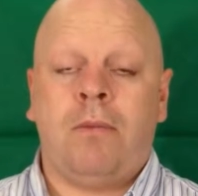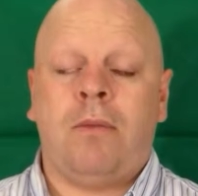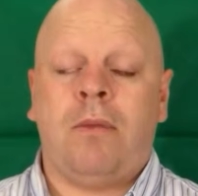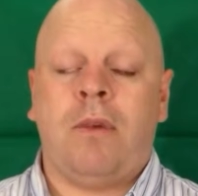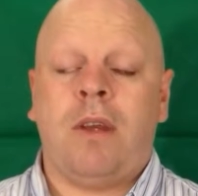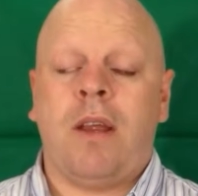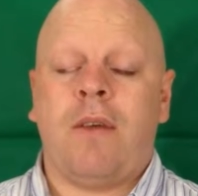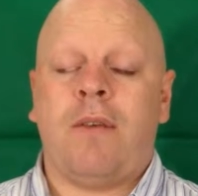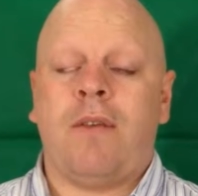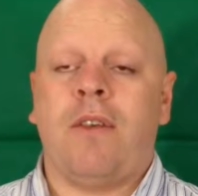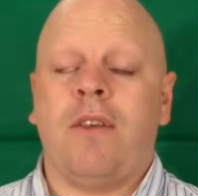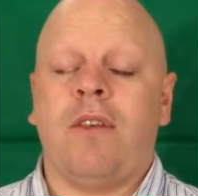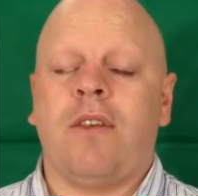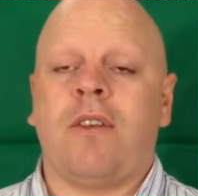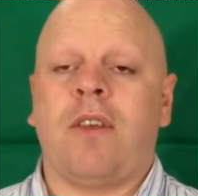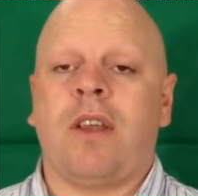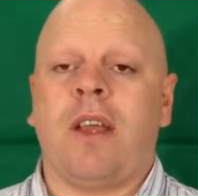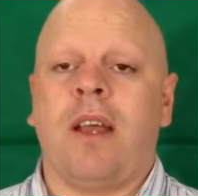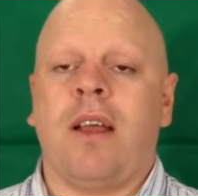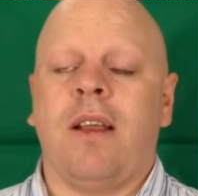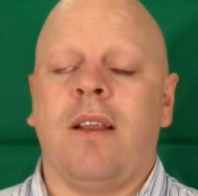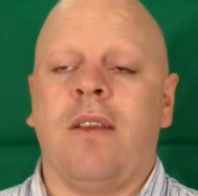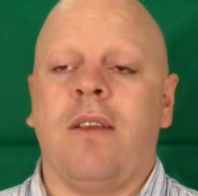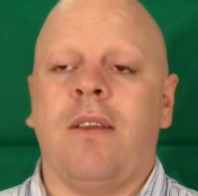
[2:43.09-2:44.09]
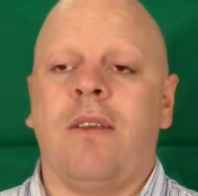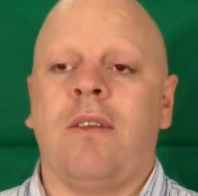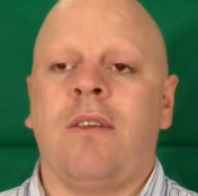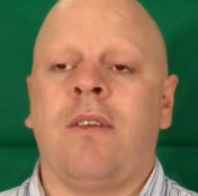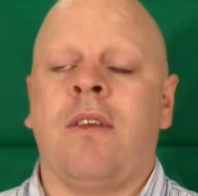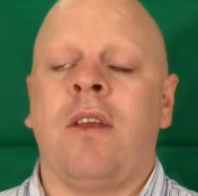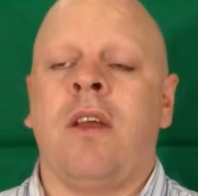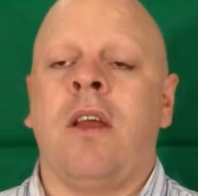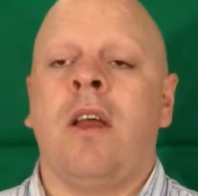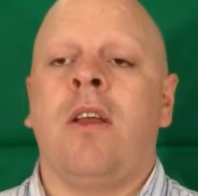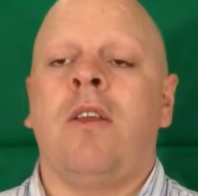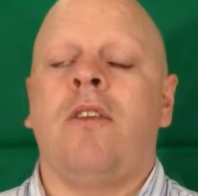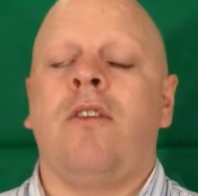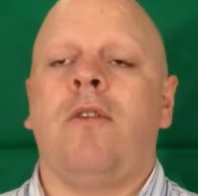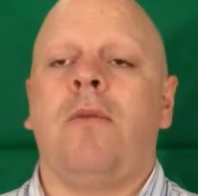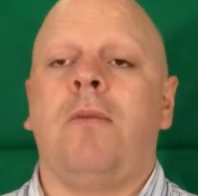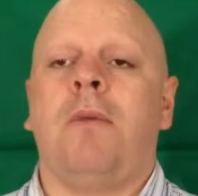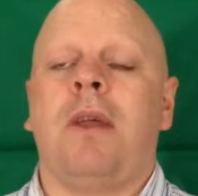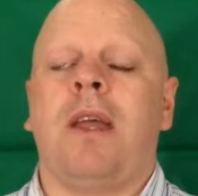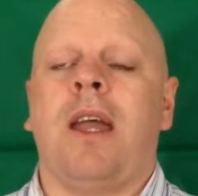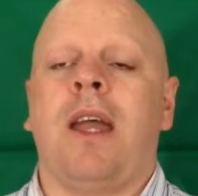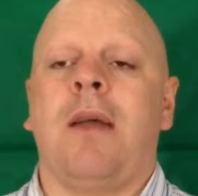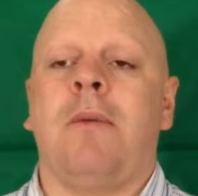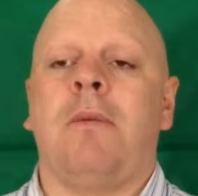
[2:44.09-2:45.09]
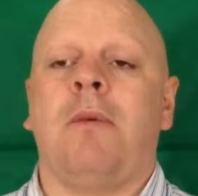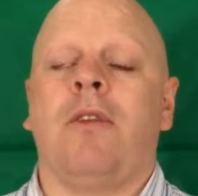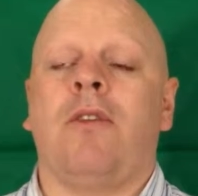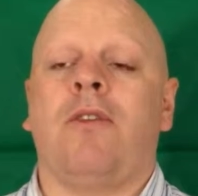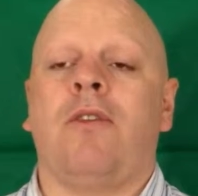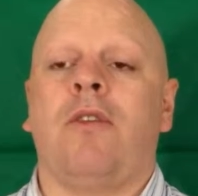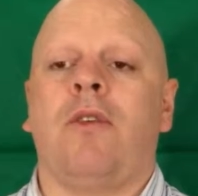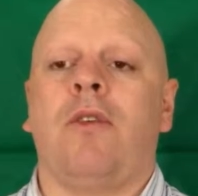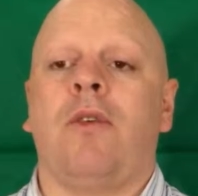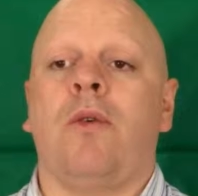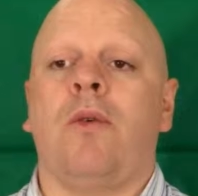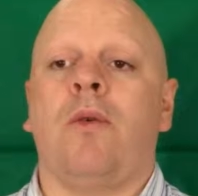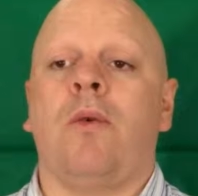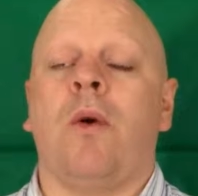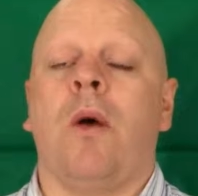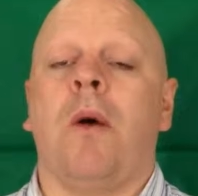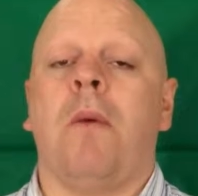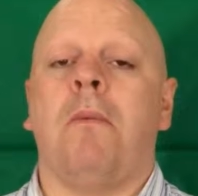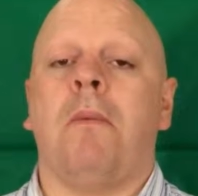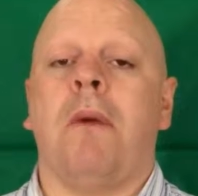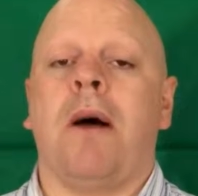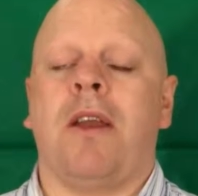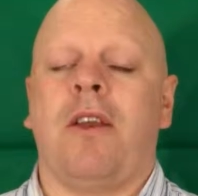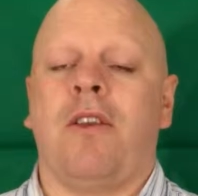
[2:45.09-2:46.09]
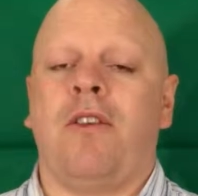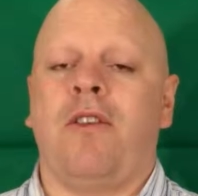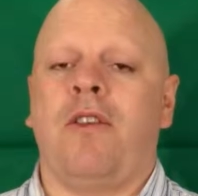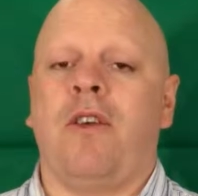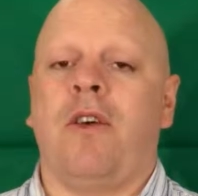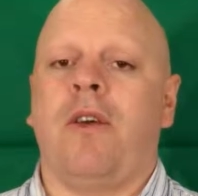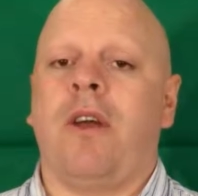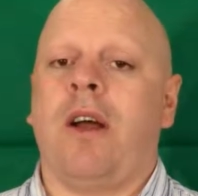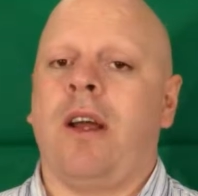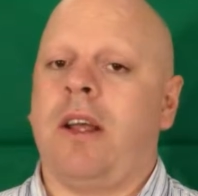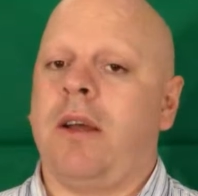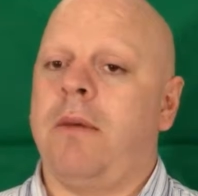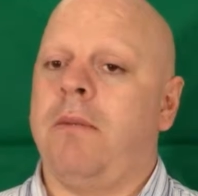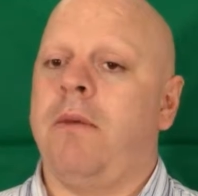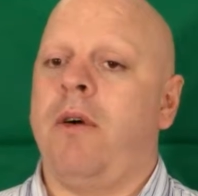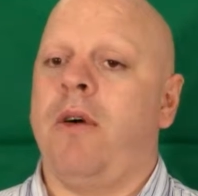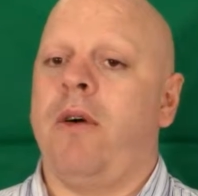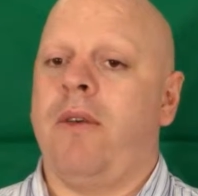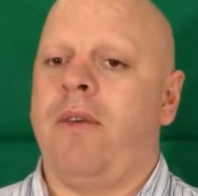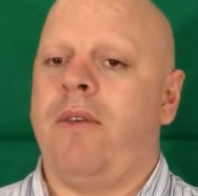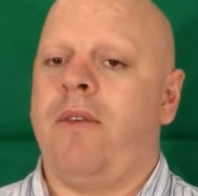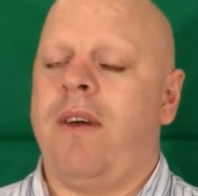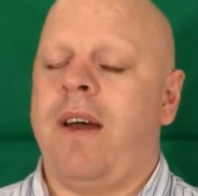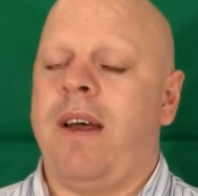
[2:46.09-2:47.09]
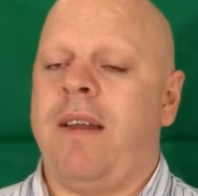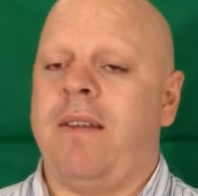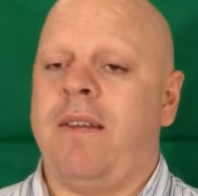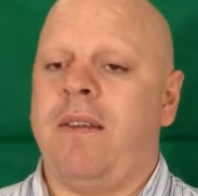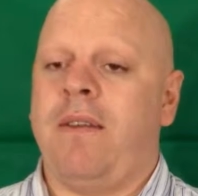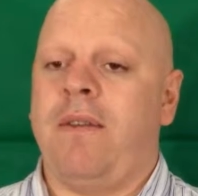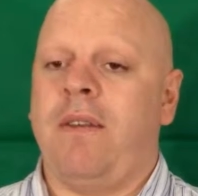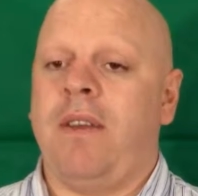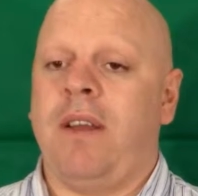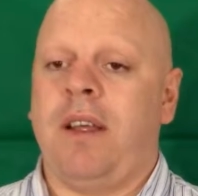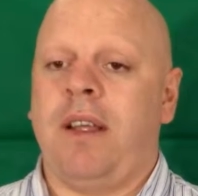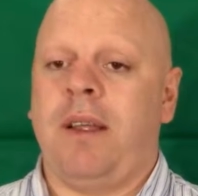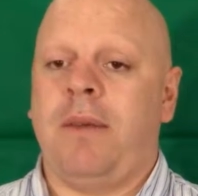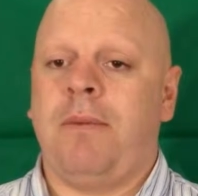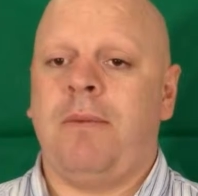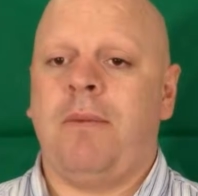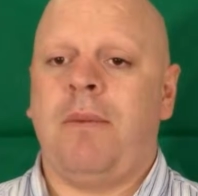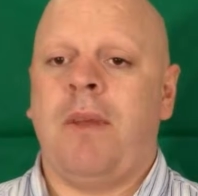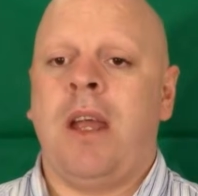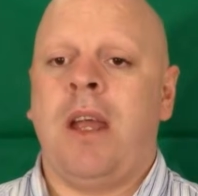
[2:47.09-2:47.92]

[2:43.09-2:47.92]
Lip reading: different skills to be able to manage your anger more effectively.